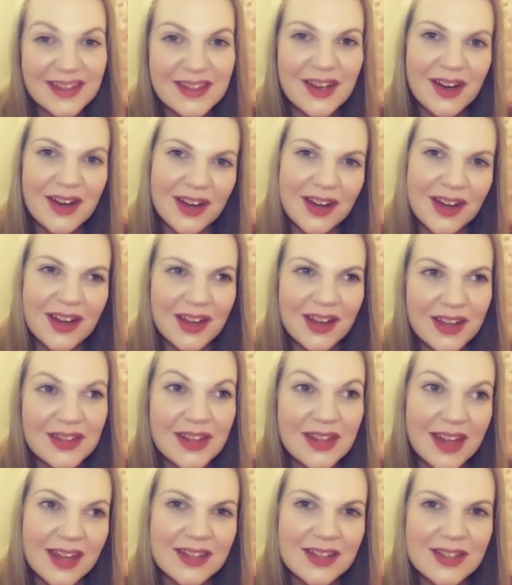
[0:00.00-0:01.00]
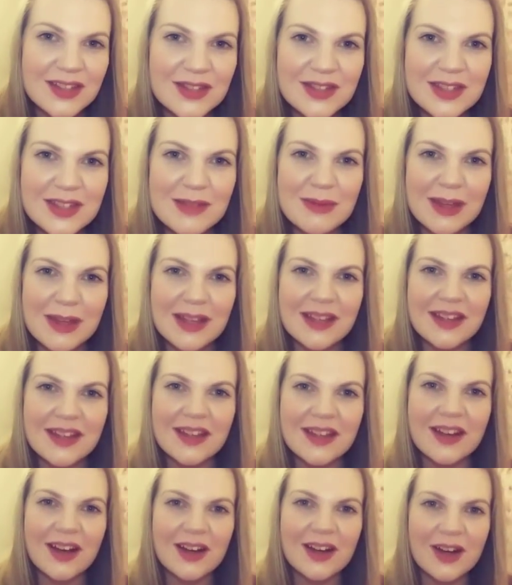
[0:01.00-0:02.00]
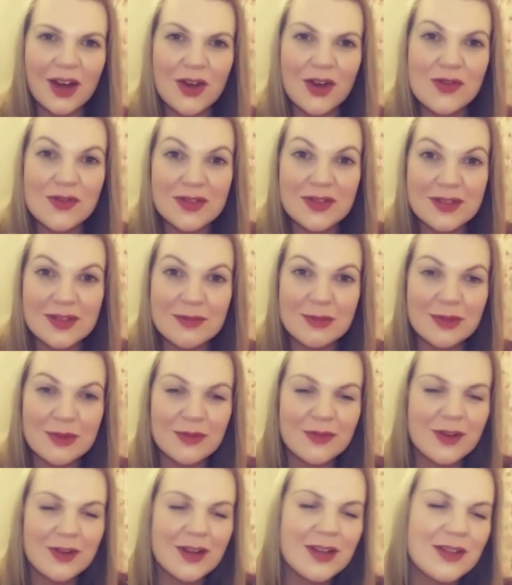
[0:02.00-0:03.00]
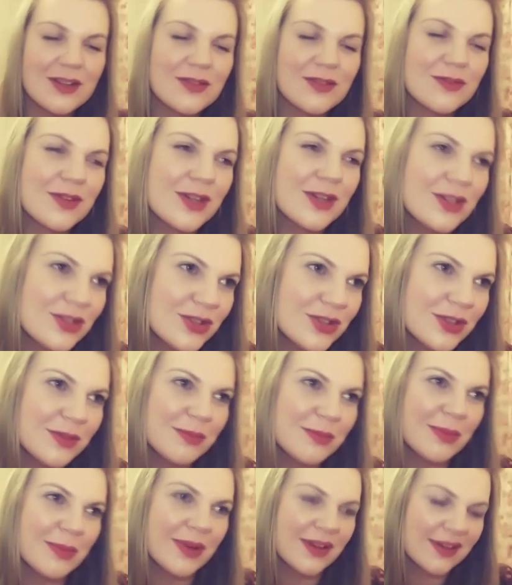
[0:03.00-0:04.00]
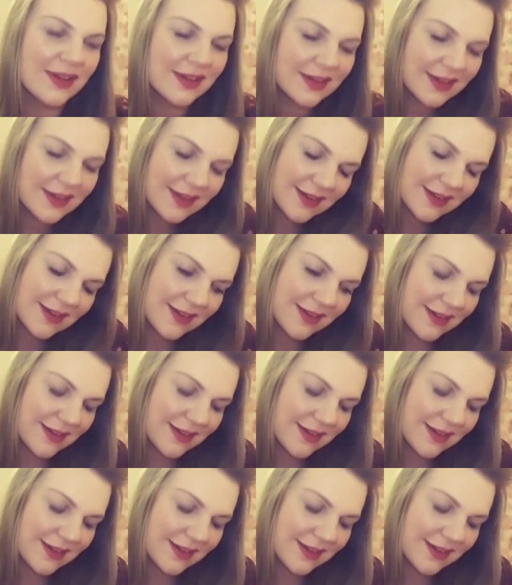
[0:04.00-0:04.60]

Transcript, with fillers: yeah, it's not as complicated as our mind tries to make out.